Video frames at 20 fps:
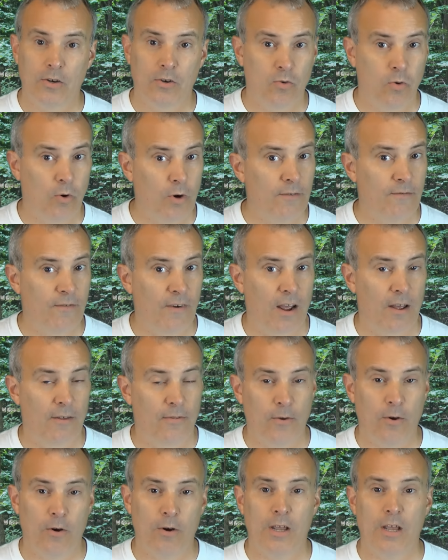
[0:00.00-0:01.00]

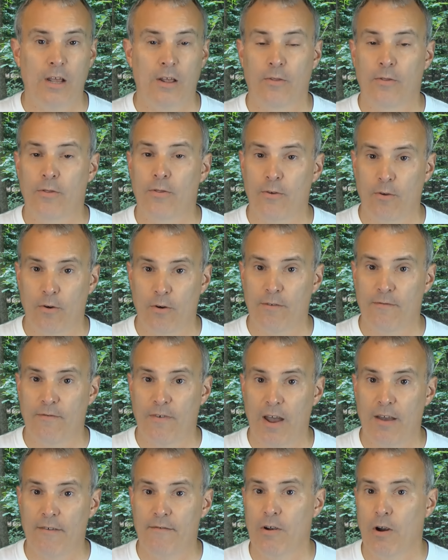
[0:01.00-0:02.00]
25, 30, and
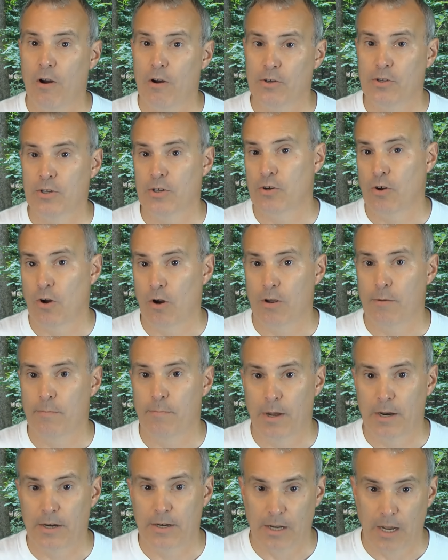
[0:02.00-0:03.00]
35 yards, the target
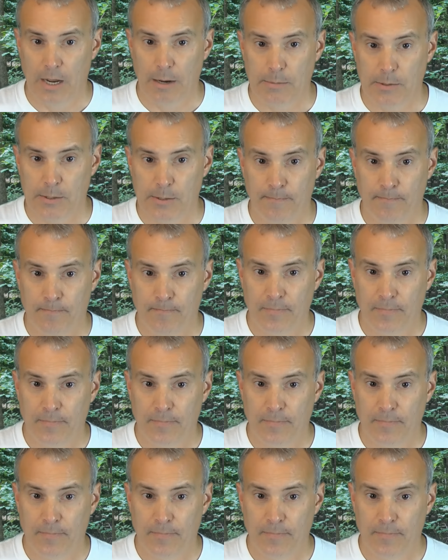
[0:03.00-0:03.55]
butt types.